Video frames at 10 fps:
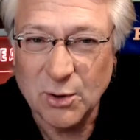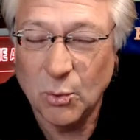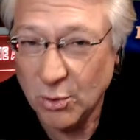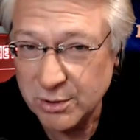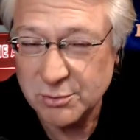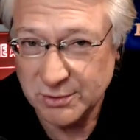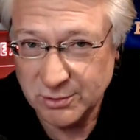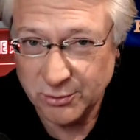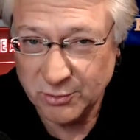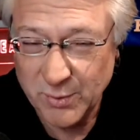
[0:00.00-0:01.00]
or you can
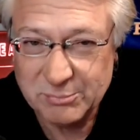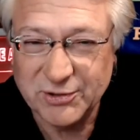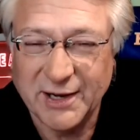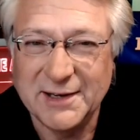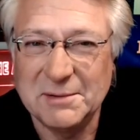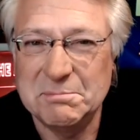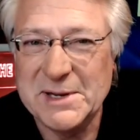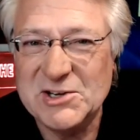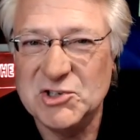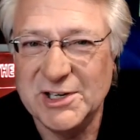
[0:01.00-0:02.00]
go to their website at
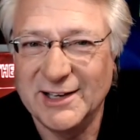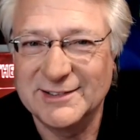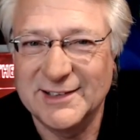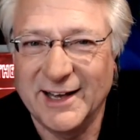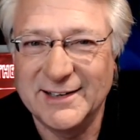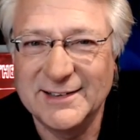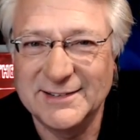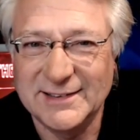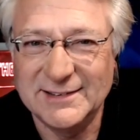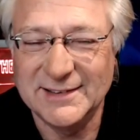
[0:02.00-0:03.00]

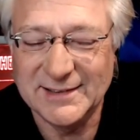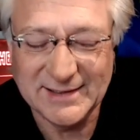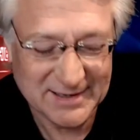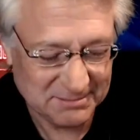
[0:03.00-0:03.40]
bgs.cc.